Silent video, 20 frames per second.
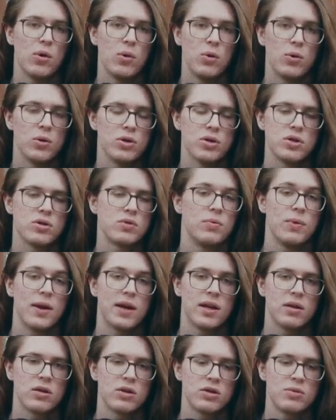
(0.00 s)
or just
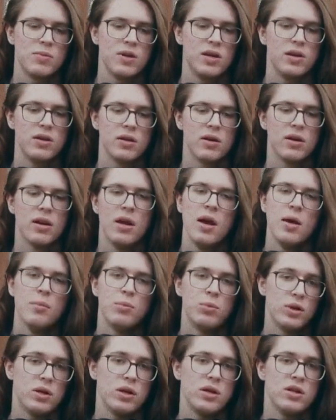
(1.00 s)
regular speaker,
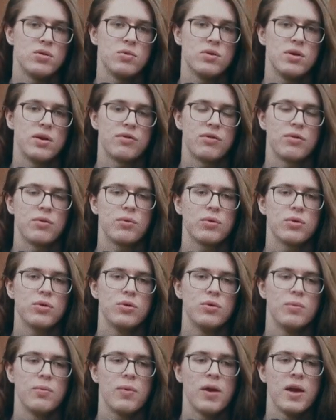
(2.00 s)
put it into a different
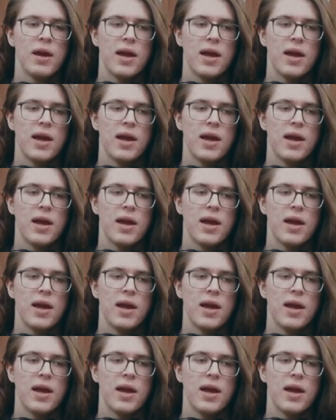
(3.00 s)
room,